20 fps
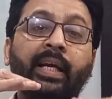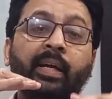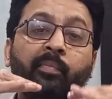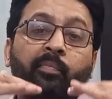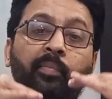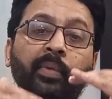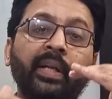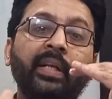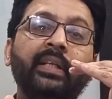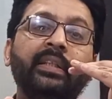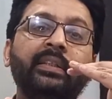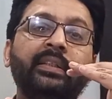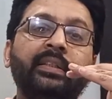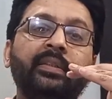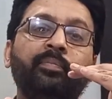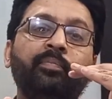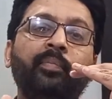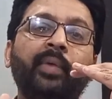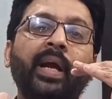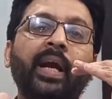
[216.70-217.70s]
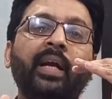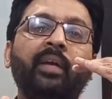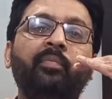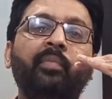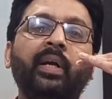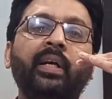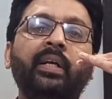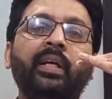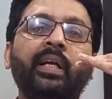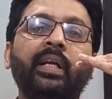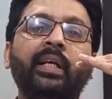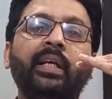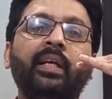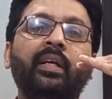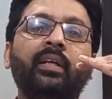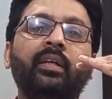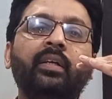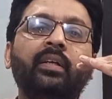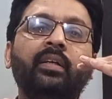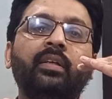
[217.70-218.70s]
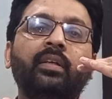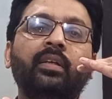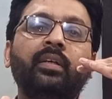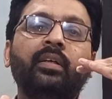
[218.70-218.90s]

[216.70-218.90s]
Imbalance. Bad bacteria